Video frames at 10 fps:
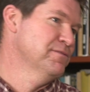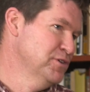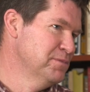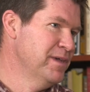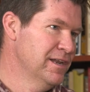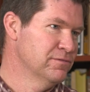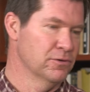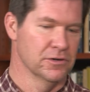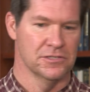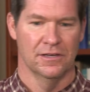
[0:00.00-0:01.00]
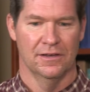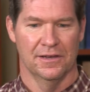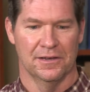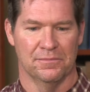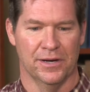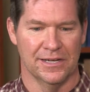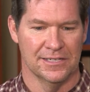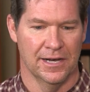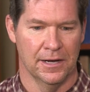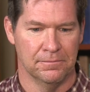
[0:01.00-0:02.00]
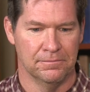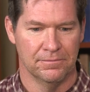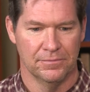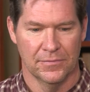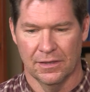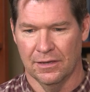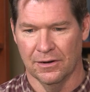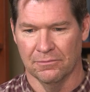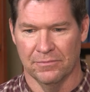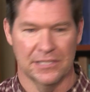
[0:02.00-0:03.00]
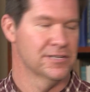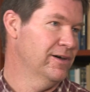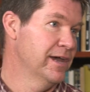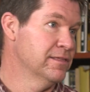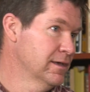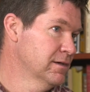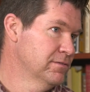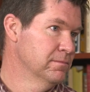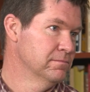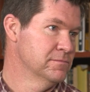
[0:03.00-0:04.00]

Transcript: up for debate, of course, but you know, that's how I think of him